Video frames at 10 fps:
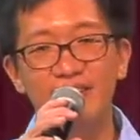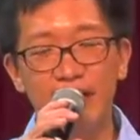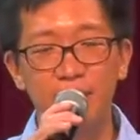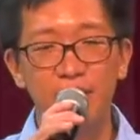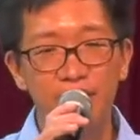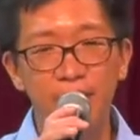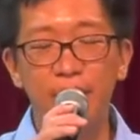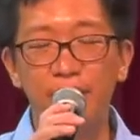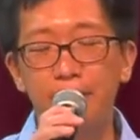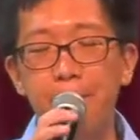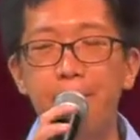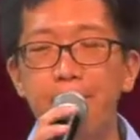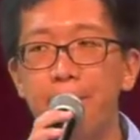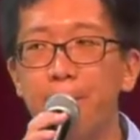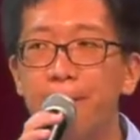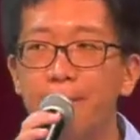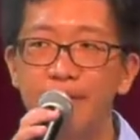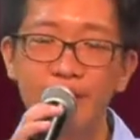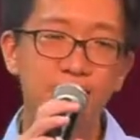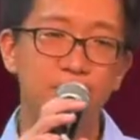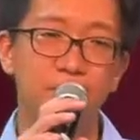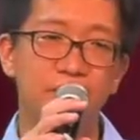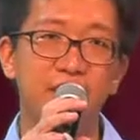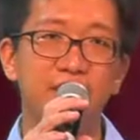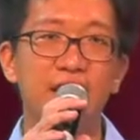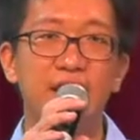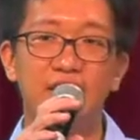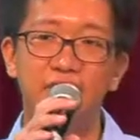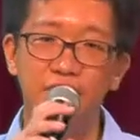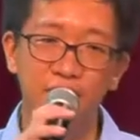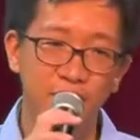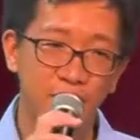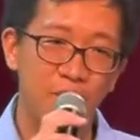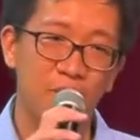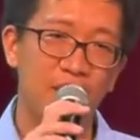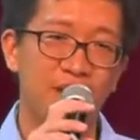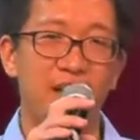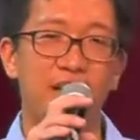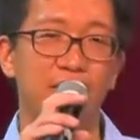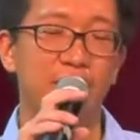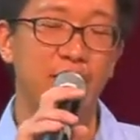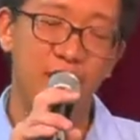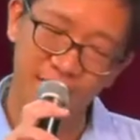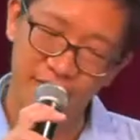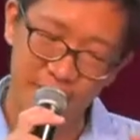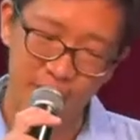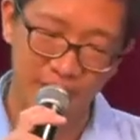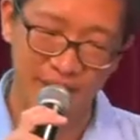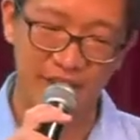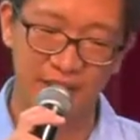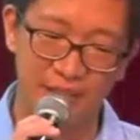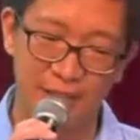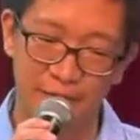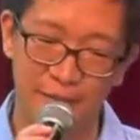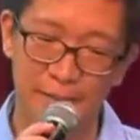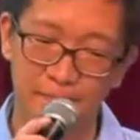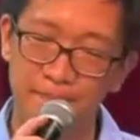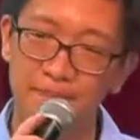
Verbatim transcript: like before, let's bring it down one level, very practically, right?